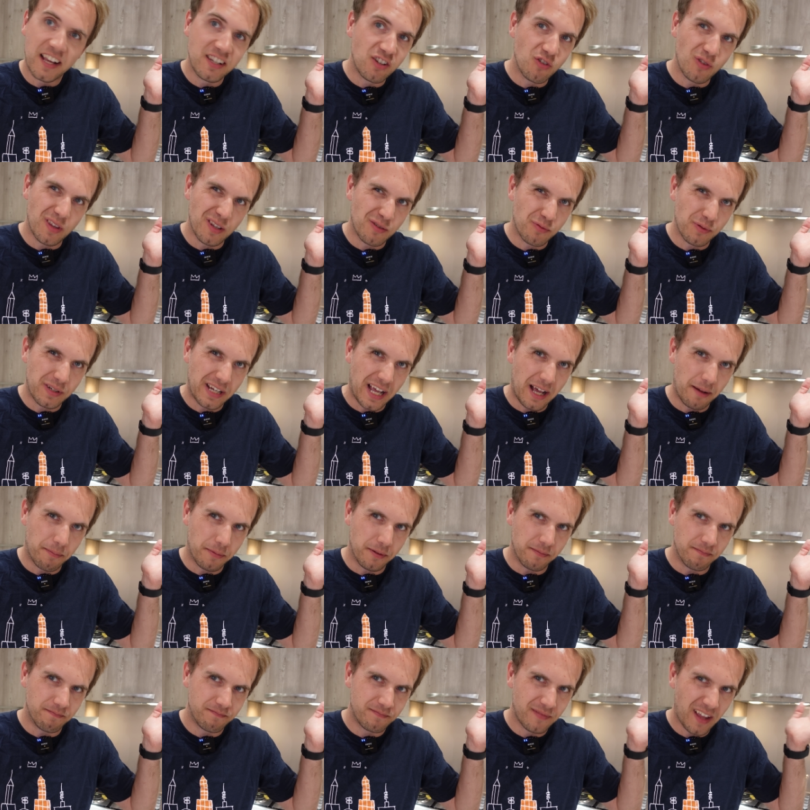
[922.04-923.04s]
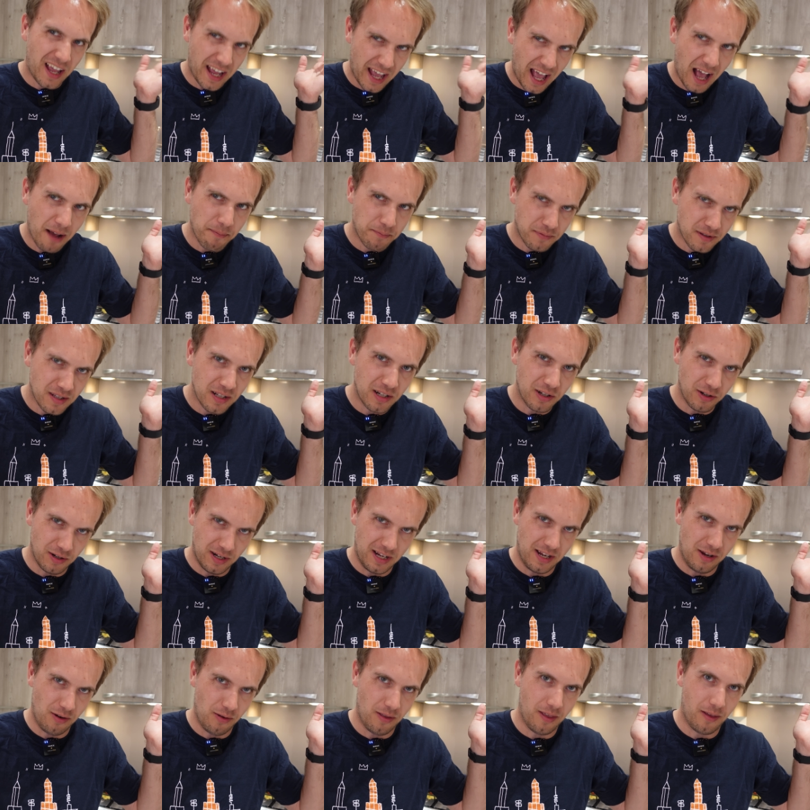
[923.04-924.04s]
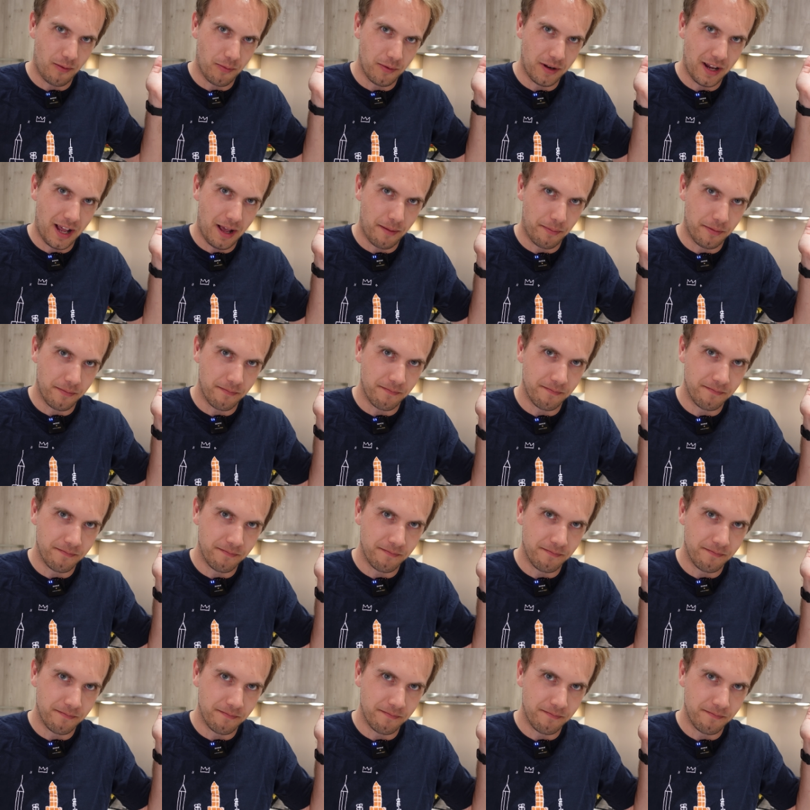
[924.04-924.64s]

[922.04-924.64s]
knew this would happen. I absolutely knew this would happen.